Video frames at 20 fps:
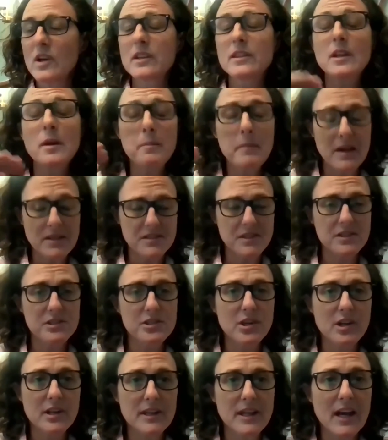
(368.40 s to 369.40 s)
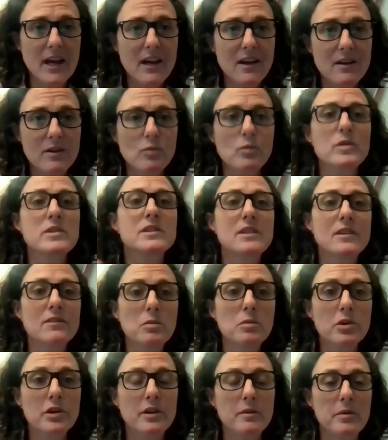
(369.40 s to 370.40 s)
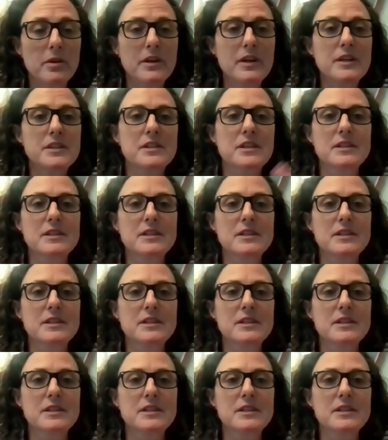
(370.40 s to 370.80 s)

message on that was livable communities,